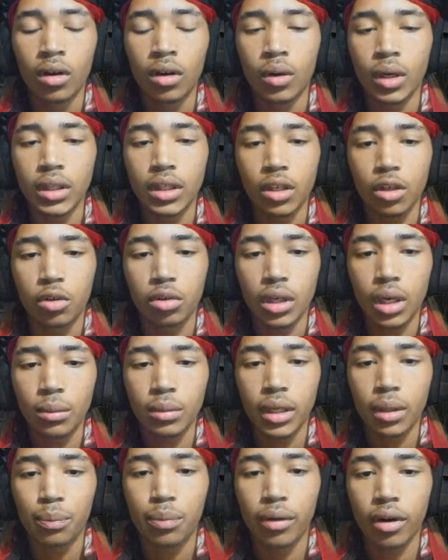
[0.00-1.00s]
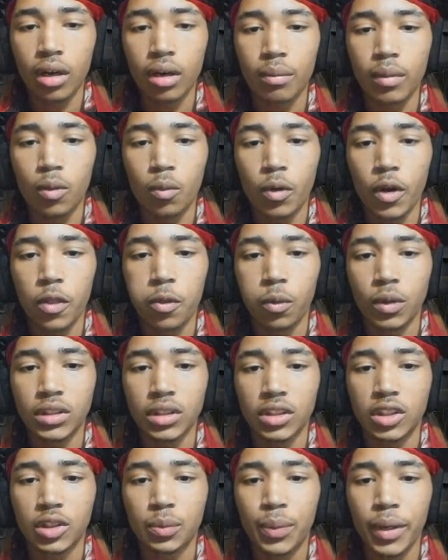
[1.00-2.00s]
What the gremlin burned me with
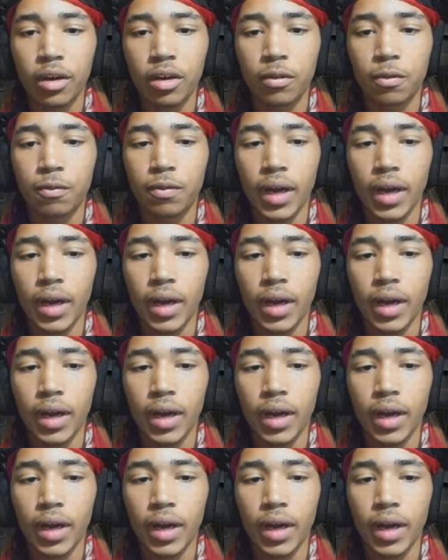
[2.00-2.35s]
was a spirit